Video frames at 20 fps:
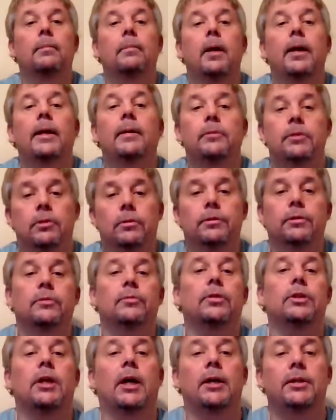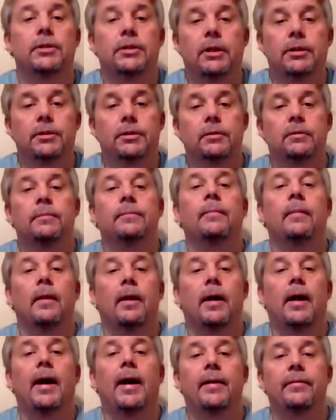My name is Christopher Chichester.
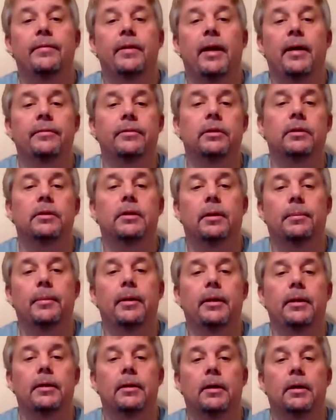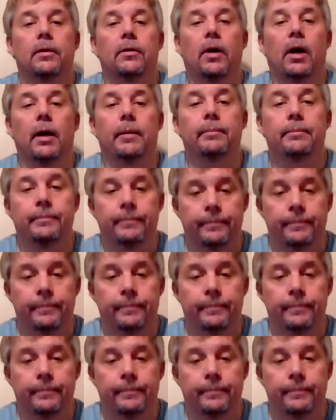I have never committed a crime.